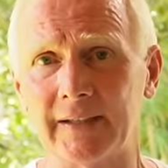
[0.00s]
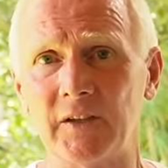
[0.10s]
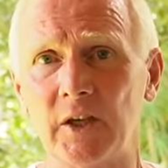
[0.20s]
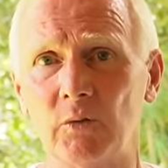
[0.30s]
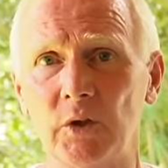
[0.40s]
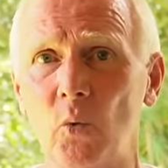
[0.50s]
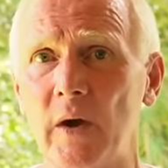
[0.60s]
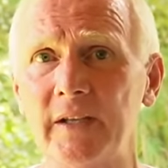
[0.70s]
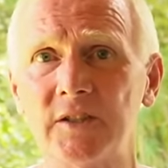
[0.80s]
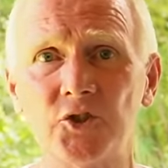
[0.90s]
And the only
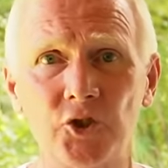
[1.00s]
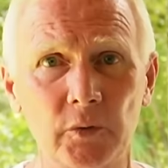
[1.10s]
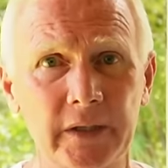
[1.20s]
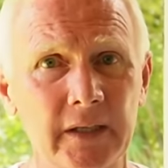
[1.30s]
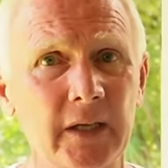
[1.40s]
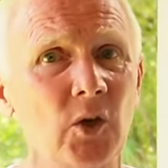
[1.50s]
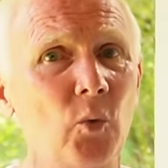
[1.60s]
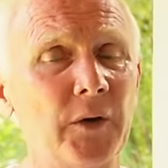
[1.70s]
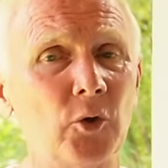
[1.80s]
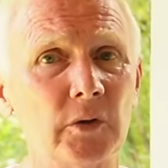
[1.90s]
way to do it,
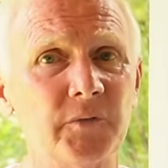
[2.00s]
when all